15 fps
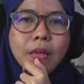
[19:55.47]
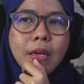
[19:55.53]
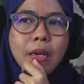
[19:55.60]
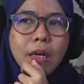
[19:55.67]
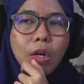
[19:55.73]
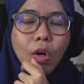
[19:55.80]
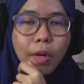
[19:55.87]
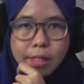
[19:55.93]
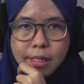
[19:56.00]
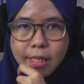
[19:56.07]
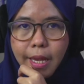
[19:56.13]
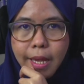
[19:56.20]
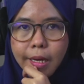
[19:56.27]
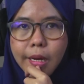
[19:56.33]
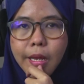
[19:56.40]

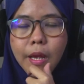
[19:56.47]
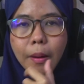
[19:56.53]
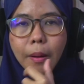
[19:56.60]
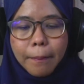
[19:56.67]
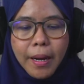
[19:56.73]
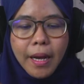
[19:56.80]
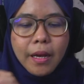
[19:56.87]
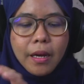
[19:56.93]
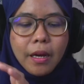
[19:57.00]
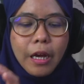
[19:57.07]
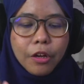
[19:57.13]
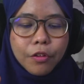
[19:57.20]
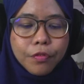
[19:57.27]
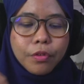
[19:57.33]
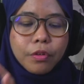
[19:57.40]
content, but
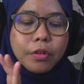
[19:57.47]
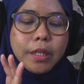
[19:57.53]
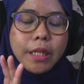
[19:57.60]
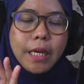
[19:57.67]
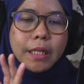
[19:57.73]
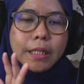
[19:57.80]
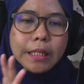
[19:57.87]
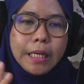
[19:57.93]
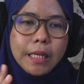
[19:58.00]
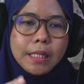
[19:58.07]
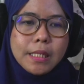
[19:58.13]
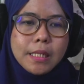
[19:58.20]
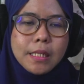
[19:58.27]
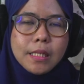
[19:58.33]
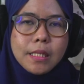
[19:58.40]
I feel that
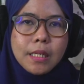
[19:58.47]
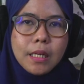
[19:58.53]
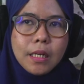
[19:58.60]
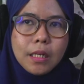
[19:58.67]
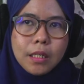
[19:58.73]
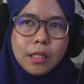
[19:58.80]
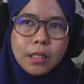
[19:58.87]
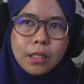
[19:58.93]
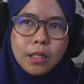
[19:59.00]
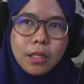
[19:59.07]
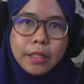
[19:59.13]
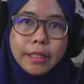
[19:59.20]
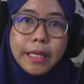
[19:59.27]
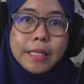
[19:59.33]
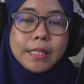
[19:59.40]
this
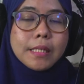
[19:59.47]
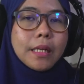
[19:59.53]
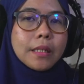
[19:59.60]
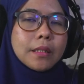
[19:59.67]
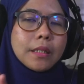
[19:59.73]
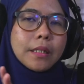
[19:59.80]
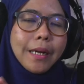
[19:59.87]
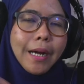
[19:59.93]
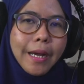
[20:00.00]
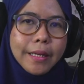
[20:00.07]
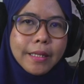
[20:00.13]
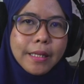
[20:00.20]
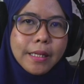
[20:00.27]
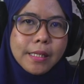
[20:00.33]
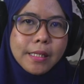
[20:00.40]
Kickstarter
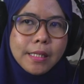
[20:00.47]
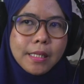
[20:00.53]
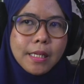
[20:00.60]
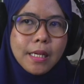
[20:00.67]
guide is